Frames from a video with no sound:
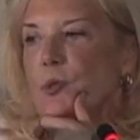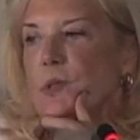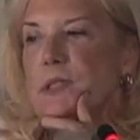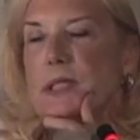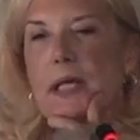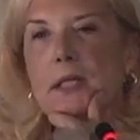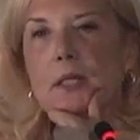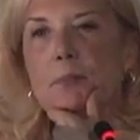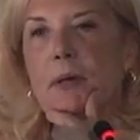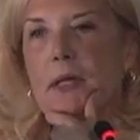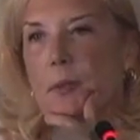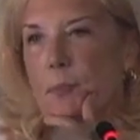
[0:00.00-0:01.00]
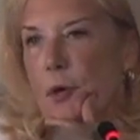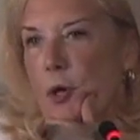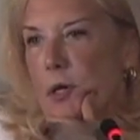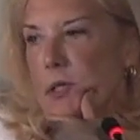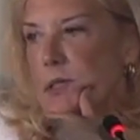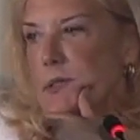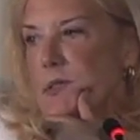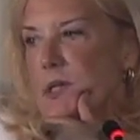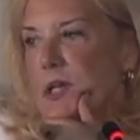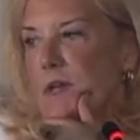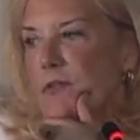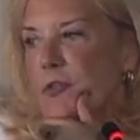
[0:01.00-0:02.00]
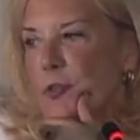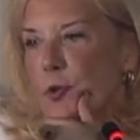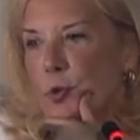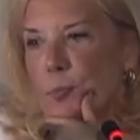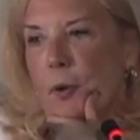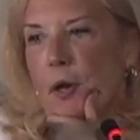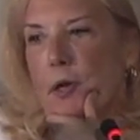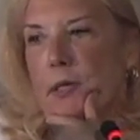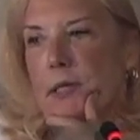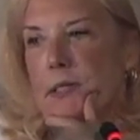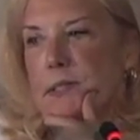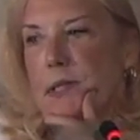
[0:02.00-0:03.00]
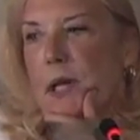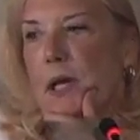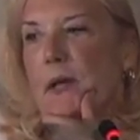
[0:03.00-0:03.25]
are intended by the parties to give third parties